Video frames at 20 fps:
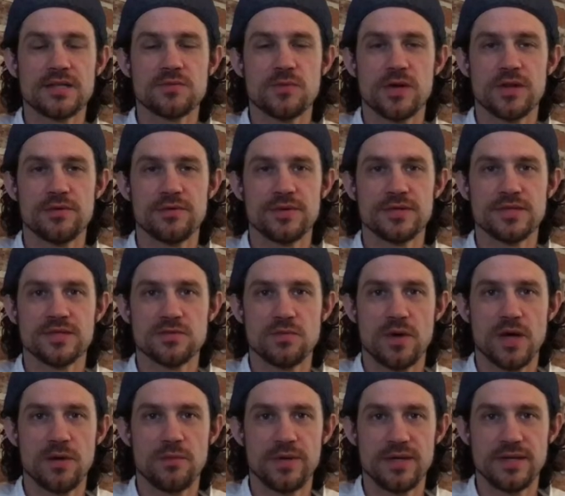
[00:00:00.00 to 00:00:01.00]
that's one of the reasons
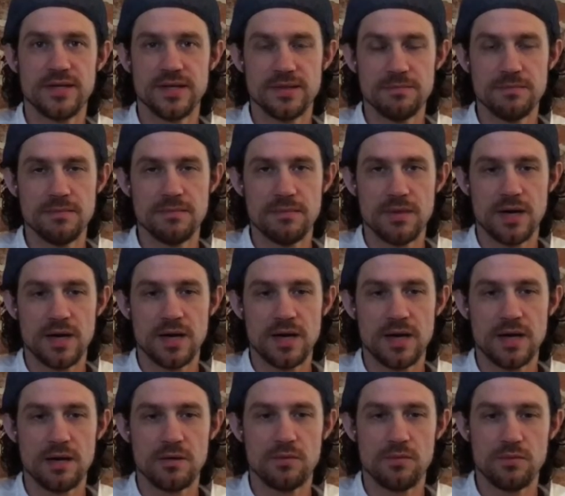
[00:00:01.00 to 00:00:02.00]
why we did.
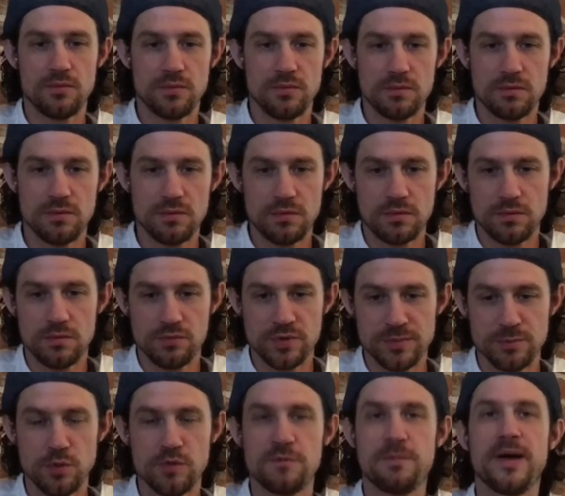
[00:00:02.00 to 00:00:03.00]

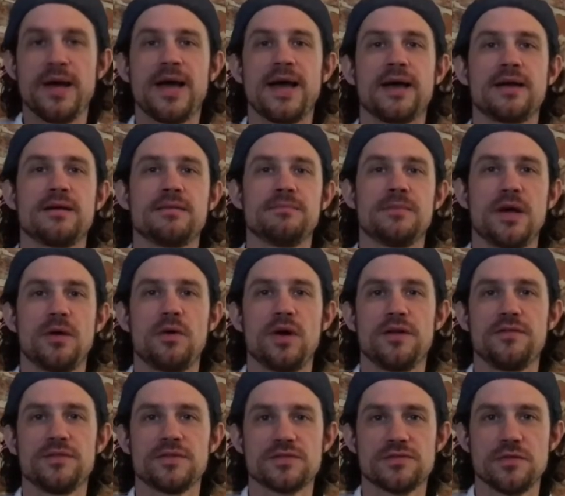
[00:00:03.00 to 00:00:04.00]
We moved back. My
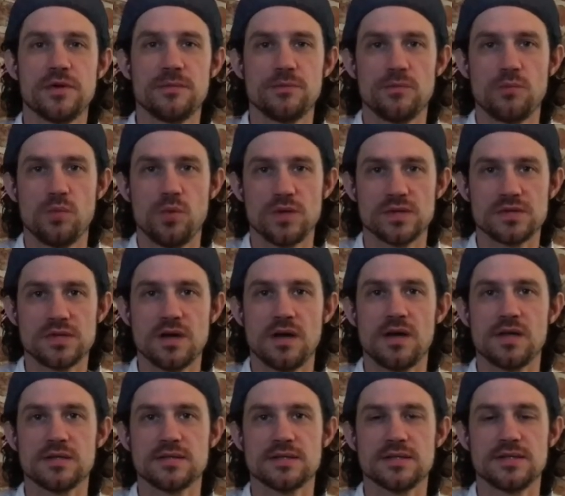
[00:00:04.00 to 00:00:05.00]
wife is from
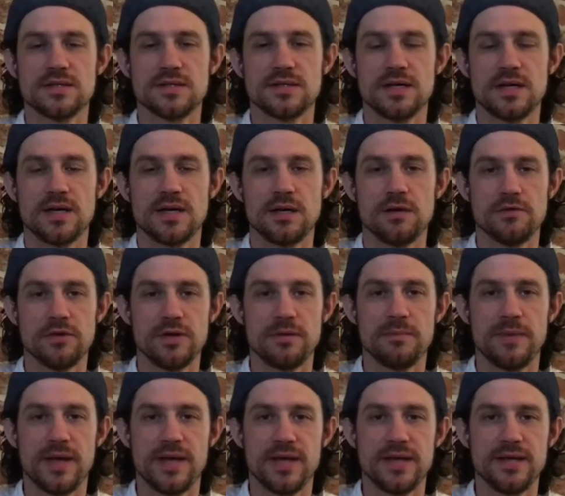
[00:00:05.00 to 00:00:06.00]
Wisconsin, Green
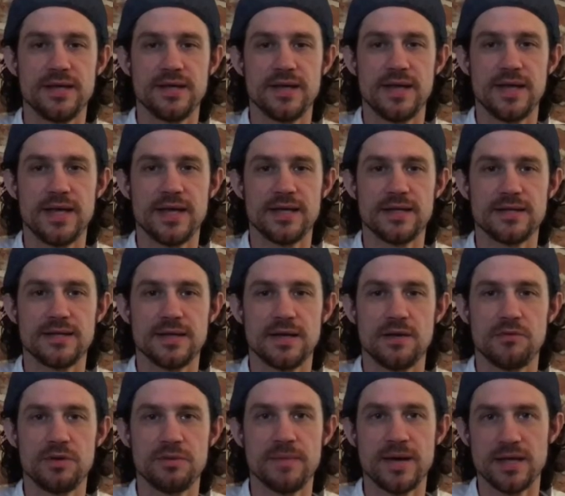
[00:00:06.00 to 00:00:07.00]
Bay,
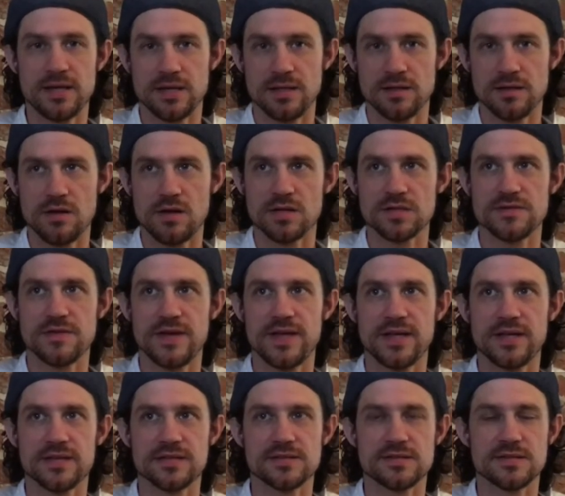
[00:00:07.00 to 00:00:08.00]
and we met in Las
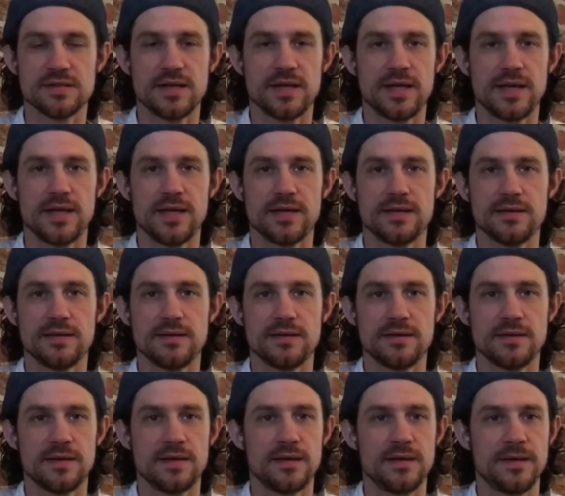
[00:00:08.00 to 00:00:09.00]
Vegas
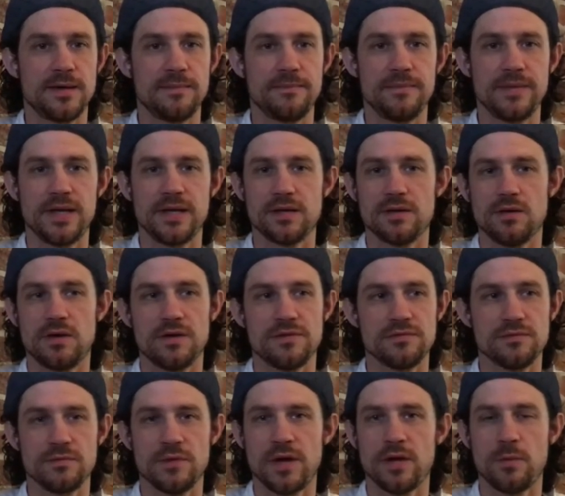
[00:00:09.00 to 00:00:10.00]
and hit it
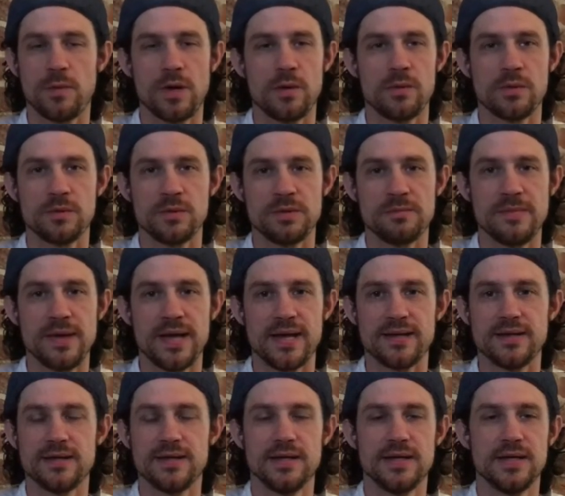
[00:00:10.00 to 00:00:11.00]
off right away when we
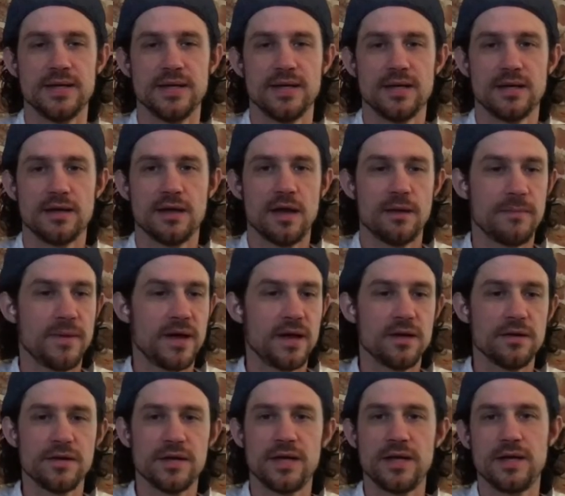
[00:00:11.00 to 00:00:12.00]
met, got
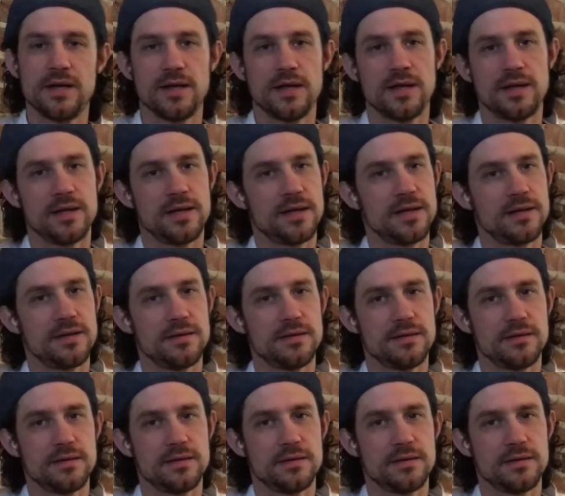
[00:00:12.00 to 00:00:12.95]
married, and,